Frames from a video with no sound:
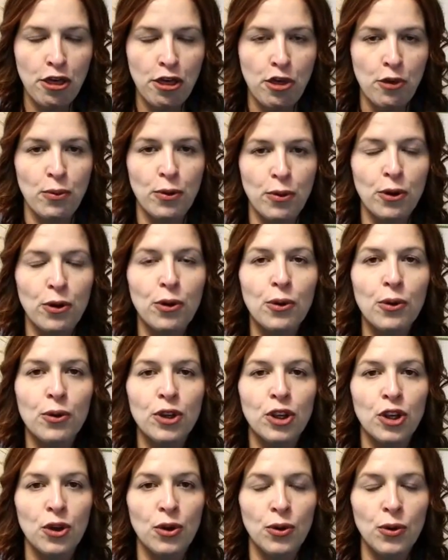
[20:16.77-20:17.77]
through
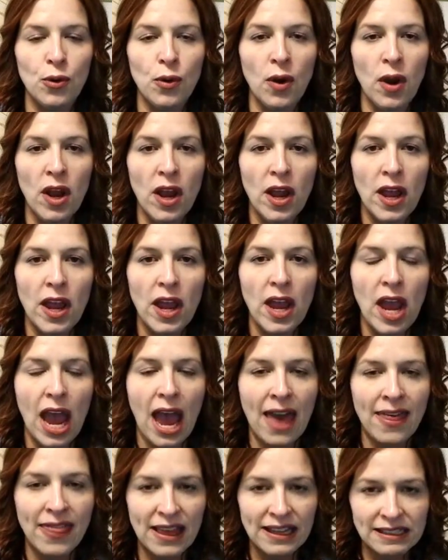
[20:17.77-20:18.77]
you,
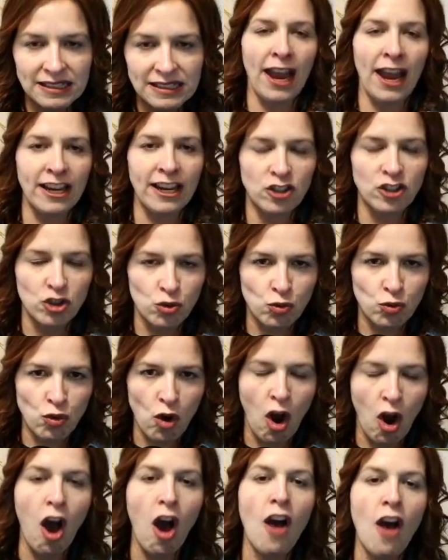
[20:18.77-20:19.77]
and then I can
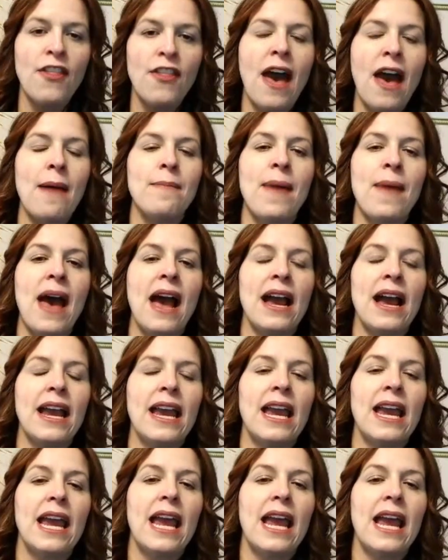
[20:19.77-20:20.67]
draw that back